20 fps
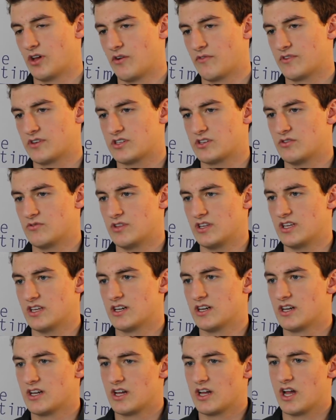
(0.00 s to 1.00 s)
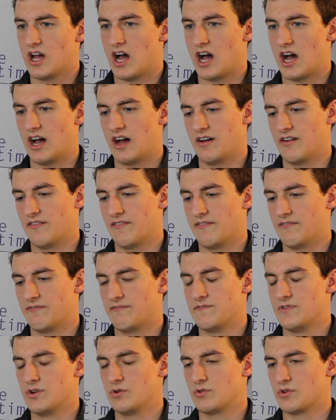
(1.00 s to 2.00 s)
over to the
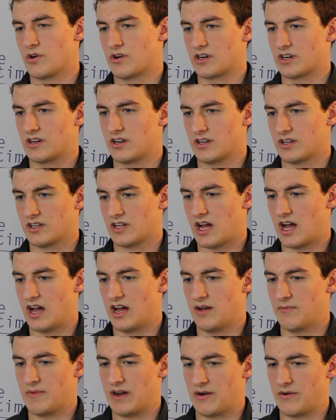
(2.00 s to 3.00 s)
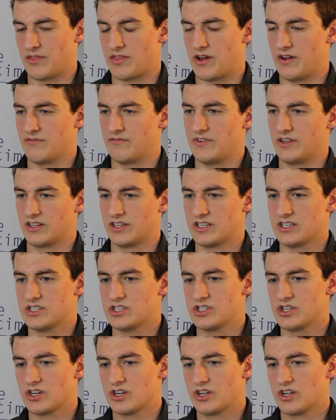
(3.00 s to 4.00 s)
New York Marathon
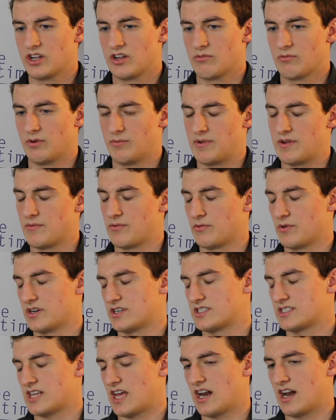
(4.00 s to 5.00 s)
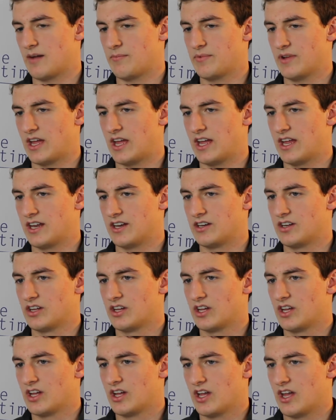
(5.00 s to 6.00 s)
Village, where people would set up and
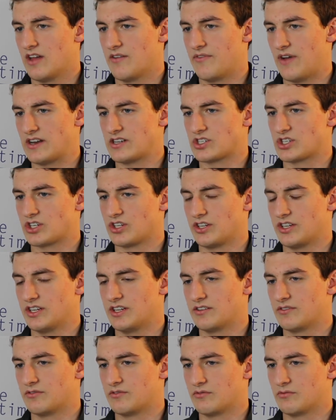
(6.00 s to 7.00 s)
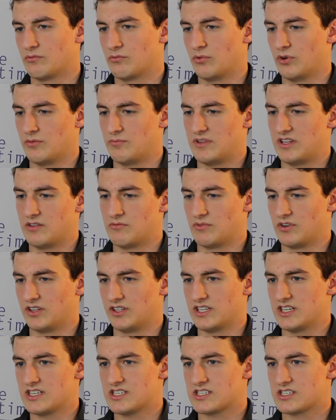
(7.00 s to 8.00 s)
eventually would be
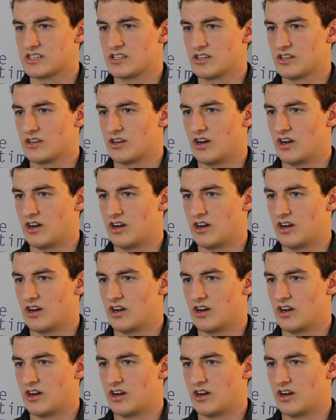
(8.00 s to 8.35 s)
released